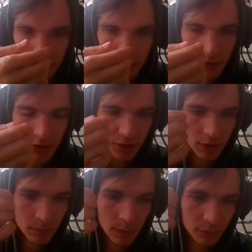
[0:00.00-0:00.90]
mention
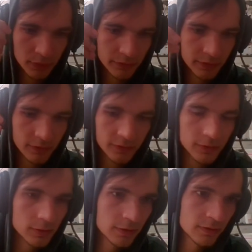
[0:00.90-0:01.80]
in my previous
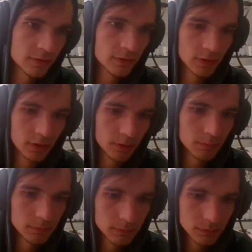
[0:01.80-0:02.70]
faults.
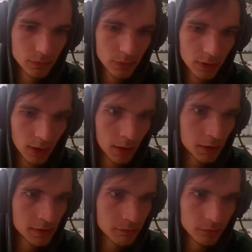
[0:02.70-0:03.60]
I
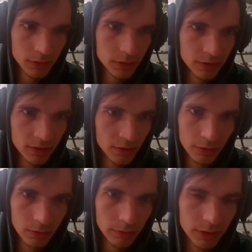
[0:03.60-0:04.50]
literally didn't
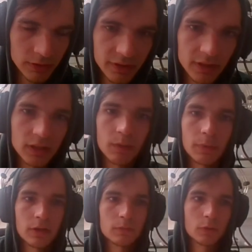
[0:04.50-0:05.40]
know anything
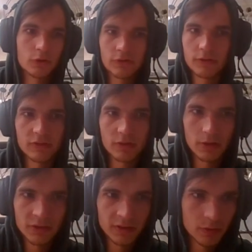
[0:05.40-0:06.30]
about most of the
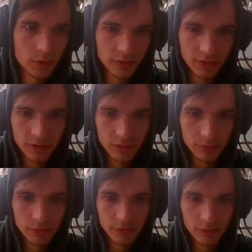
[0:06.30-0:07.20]
stocks that I went
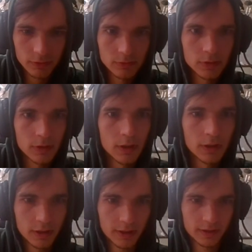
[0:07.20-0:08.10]
into, so
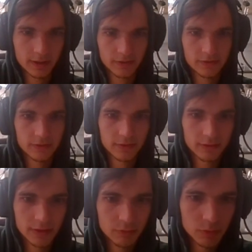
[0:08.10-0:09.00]
I guess
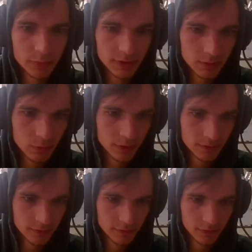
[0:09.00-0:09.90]
that will be one of
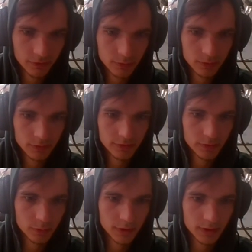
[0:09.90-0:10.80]
the first rules
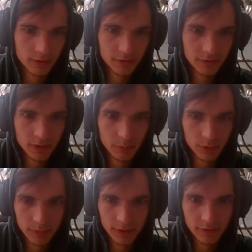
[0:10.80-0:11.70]
that we can also
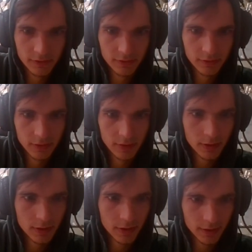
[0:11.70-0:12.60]
implement
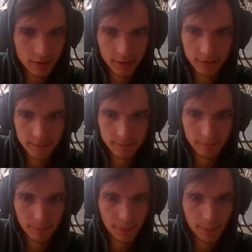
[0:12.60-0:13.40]
while